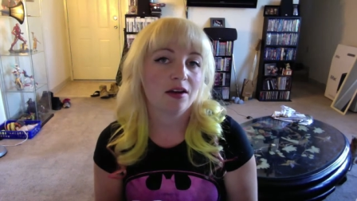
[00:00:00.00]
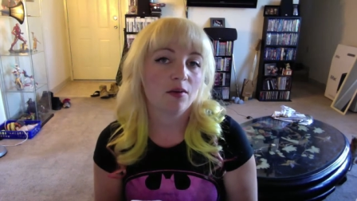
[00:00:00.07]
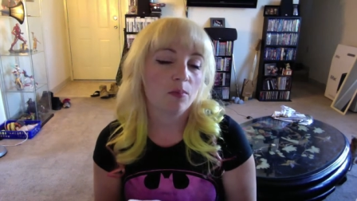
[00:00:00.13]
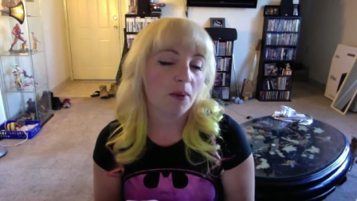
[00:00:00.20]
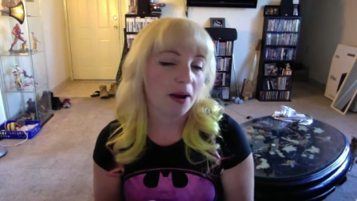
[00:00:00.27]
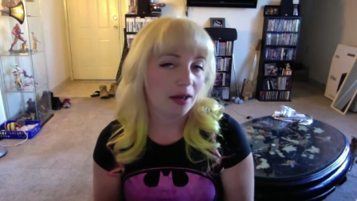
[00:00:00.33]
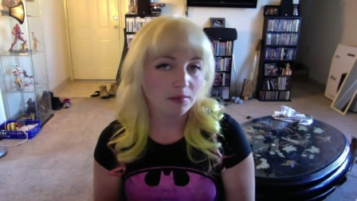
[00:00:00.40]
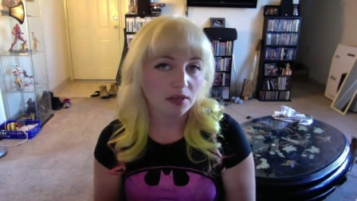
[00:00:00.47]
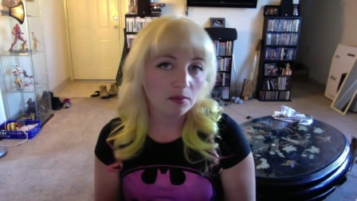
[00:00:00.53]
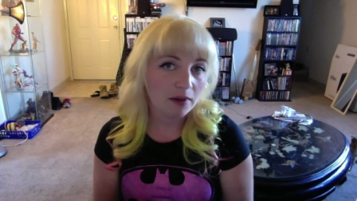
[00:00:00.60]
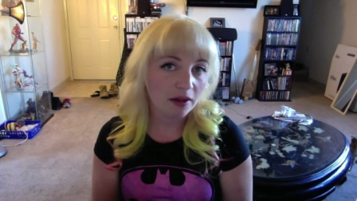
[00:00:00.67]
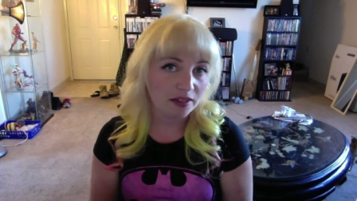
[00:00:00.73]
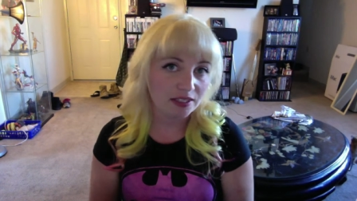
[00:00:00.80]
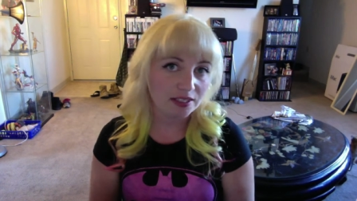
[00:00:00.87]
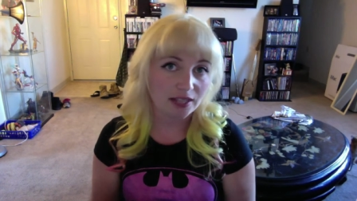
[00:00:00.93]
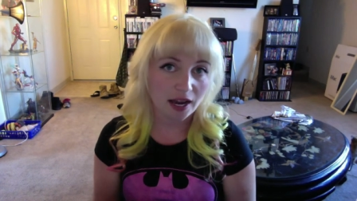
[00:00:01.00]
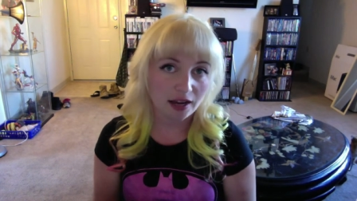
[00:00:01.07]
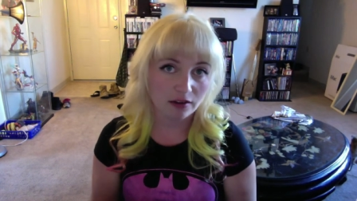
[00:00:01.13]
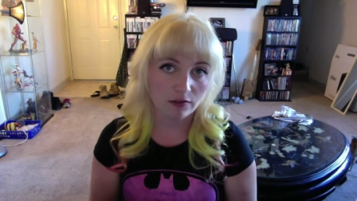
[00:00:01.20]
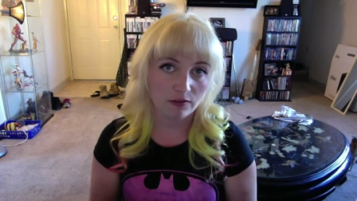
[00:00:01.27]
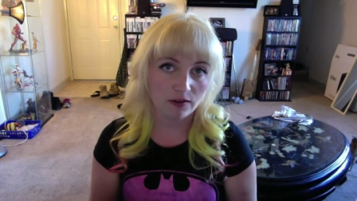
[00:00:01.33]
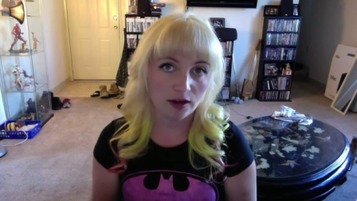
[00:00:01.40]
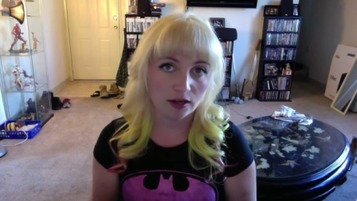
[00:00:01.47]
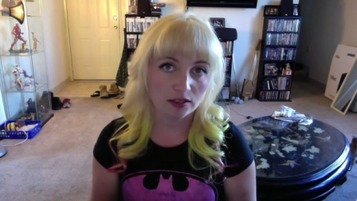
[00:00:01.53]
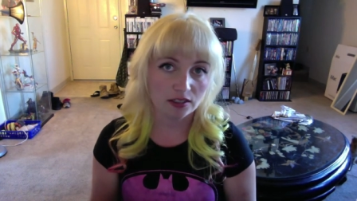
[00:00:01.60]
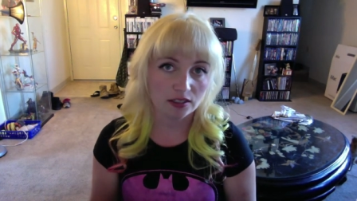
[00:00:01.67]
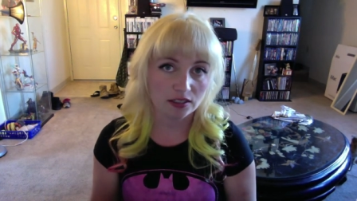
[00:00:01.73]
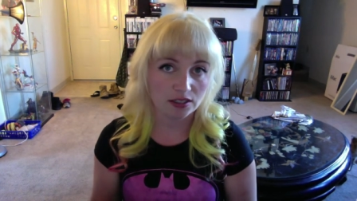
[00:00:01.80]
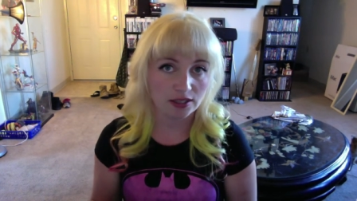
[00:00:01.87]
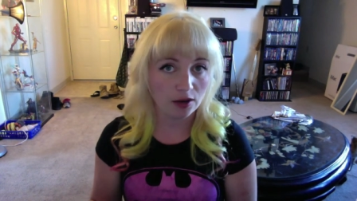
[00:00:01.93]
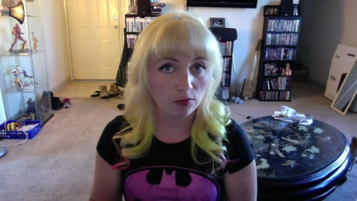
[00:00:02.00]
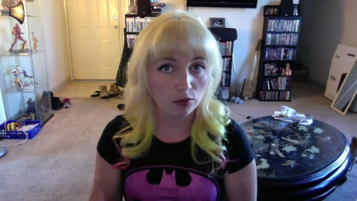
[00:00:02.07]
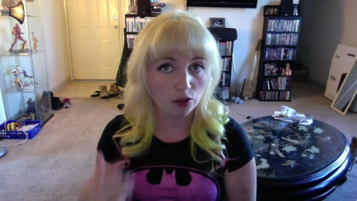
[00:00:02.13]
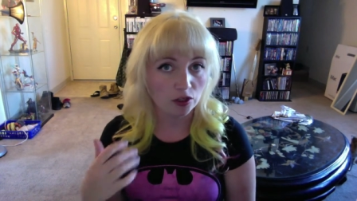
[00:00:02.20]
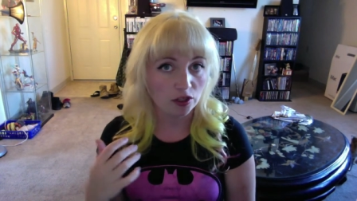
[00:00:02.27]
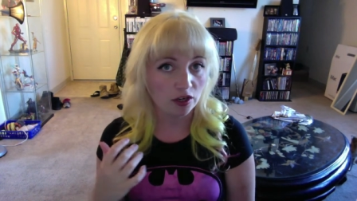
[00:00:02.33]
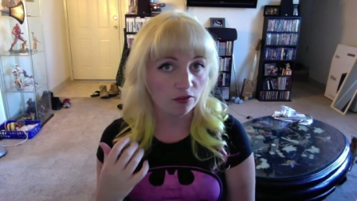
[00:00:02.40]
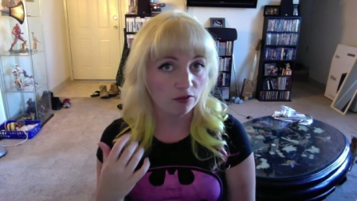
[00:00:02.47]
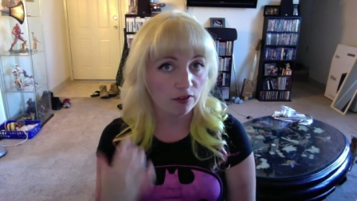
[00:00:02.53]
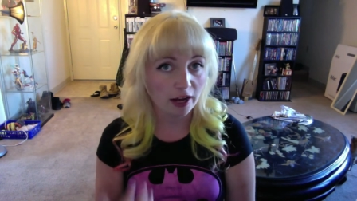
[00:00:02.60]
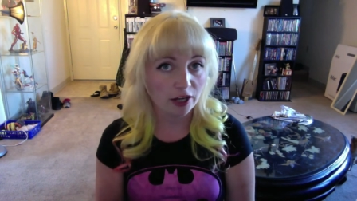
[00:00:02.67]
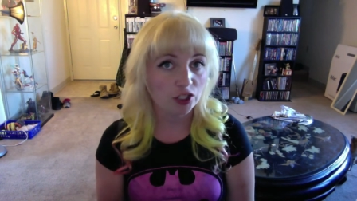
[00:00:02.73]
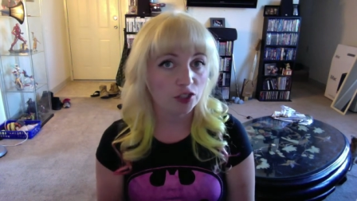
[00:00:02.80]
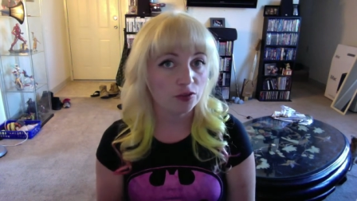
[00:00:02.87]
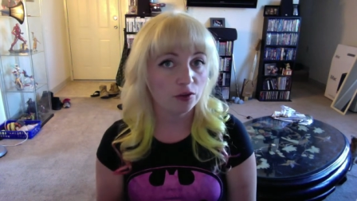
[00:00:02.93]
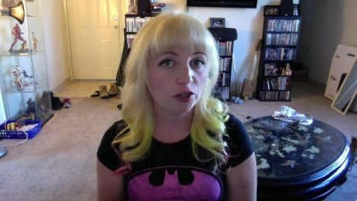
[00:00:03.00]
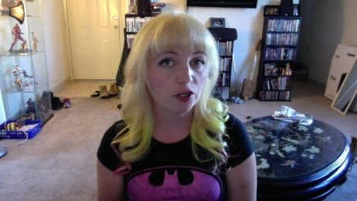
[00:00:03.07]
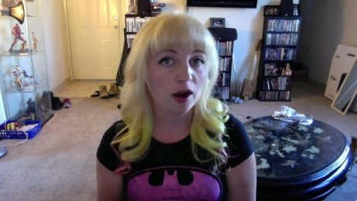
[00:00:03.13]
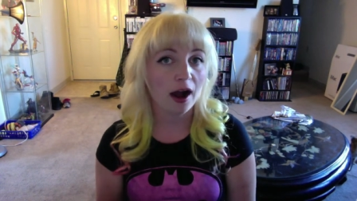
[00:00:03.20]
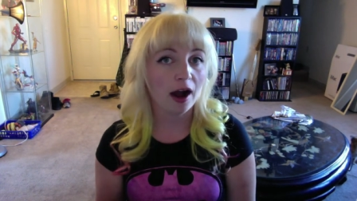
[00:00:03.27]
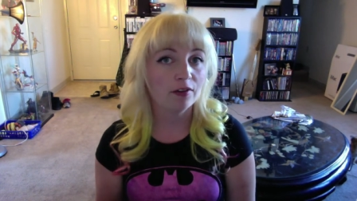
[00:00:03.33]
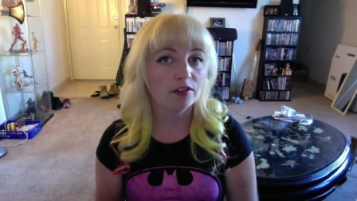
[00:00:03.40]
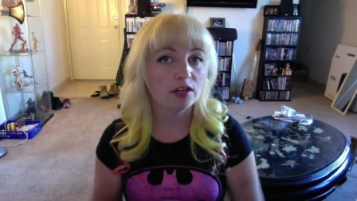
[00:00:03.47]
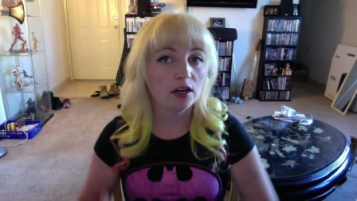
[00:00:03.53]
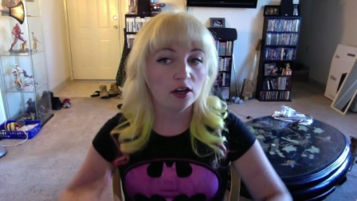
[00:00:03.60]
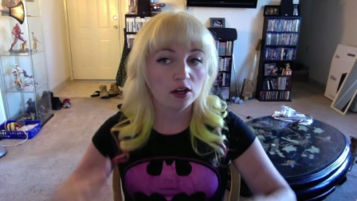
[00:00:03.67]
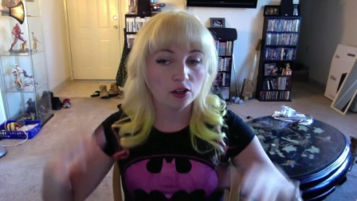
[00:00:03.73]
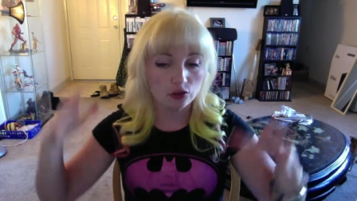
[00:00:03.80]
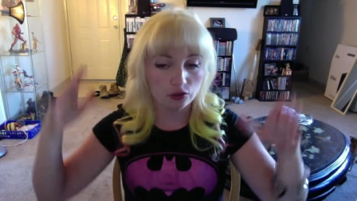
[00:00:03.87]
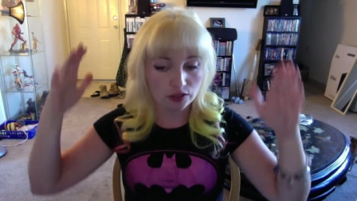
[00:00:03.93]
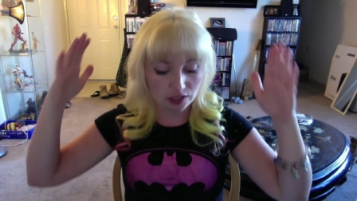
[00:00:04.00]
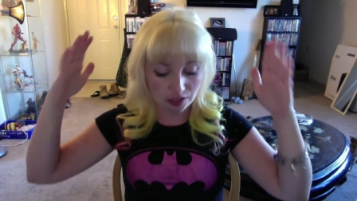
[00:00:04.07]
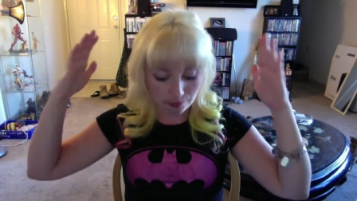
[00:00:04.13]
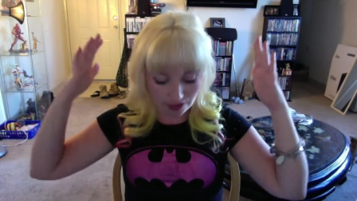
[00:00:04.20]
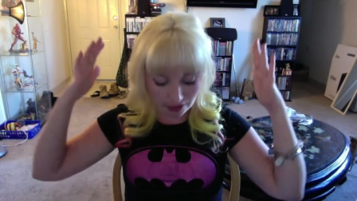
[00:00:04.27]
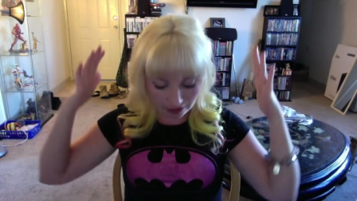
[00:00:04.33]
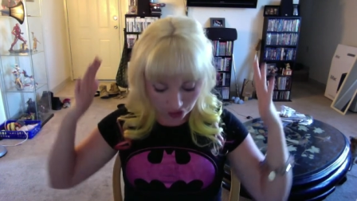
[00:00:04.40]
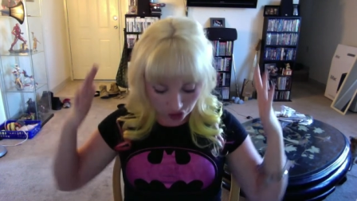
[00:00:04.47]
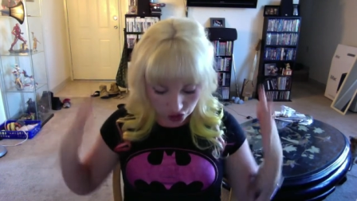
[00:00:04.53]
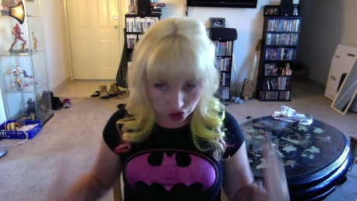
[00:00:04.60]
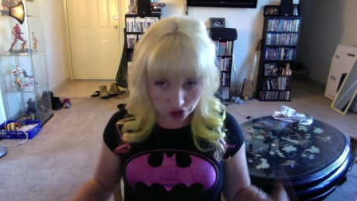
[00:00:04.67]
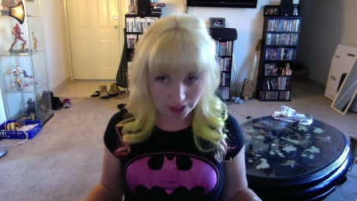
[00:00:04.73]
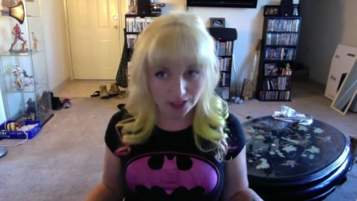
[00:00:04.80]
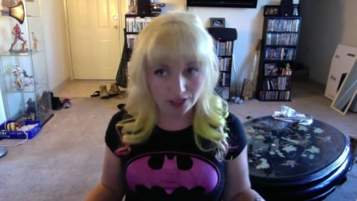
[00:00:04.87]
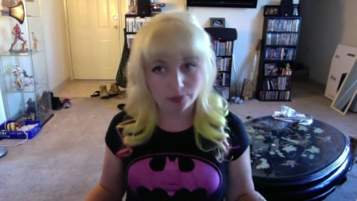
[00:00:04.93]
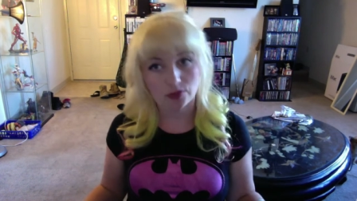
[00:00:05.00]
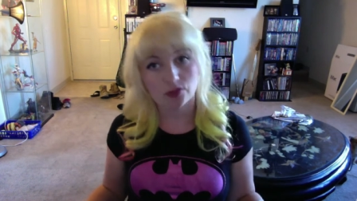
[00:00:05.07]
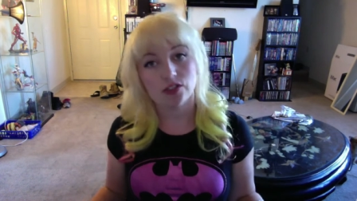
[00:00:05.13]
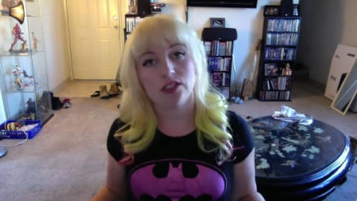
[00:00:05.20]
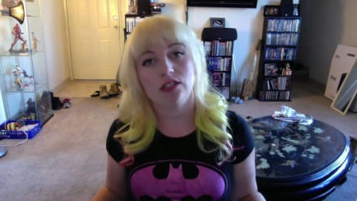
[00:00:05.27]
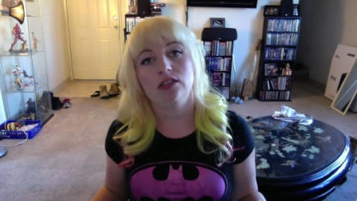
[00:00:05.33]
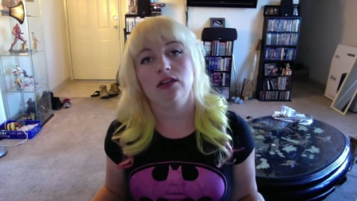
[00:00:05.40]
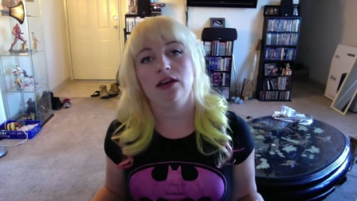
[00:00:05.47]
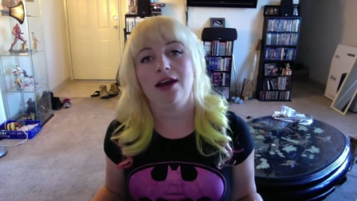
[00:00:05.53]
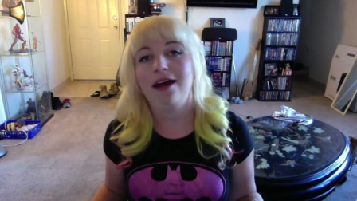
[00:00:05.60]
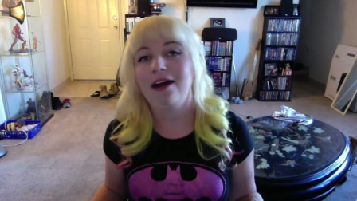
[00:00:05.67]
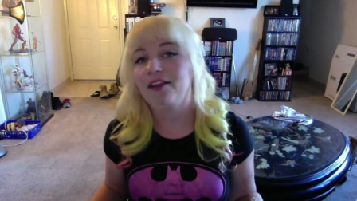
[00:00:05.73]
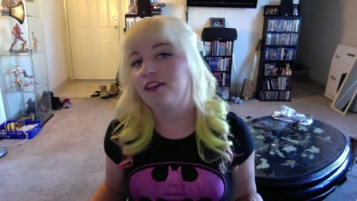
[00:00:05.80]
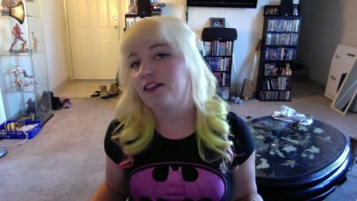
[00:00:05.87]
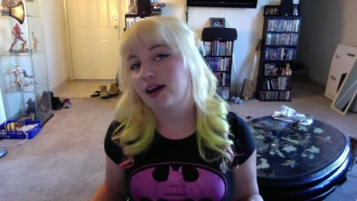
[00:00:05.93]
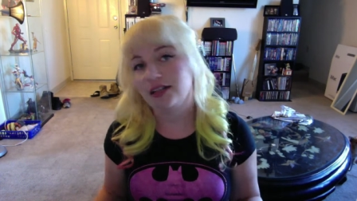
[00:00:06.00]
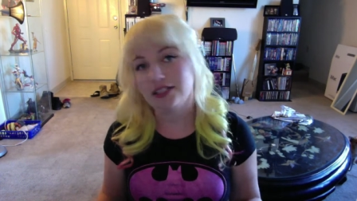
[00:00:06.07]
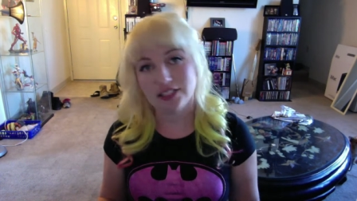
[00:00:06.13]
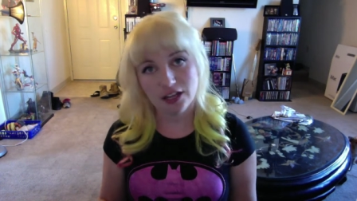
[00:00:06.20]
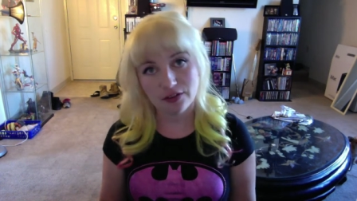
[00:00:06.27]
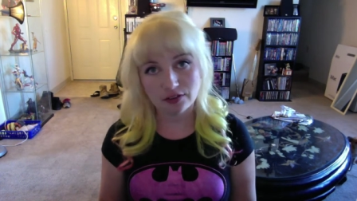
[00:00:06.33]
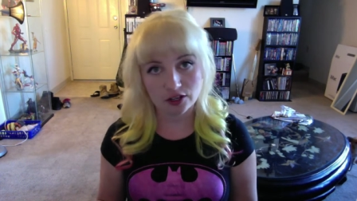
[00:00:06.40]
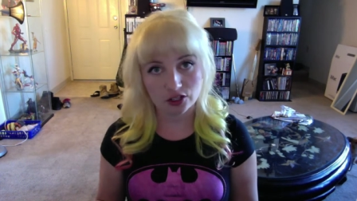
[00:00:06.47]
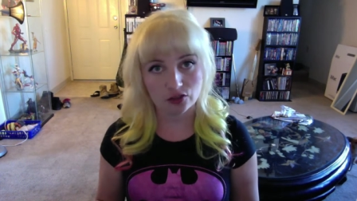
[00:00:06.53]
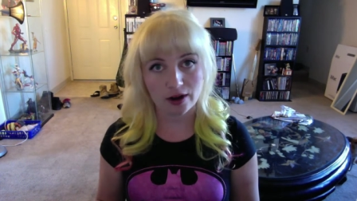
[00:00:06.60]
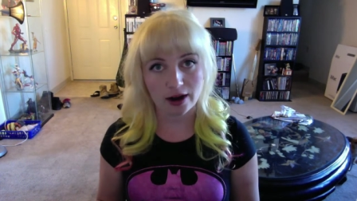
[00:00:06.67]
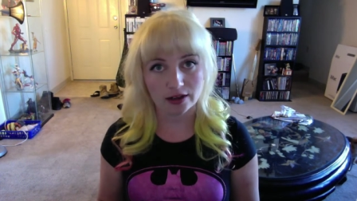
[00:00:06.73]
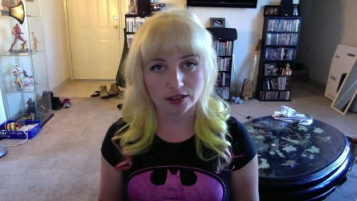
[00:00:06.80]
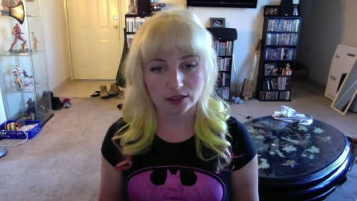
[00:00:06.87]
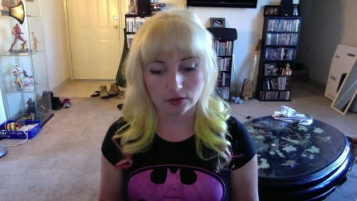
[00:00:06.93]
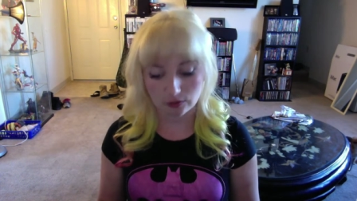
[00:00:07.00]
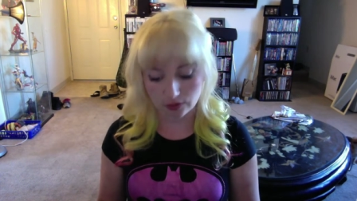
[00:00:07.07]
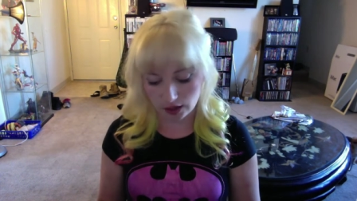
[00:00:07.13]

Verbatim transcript: And what I mean by the satin effect is that when you get flash photographed, you're just going to be a shiny person, and that is never attractive.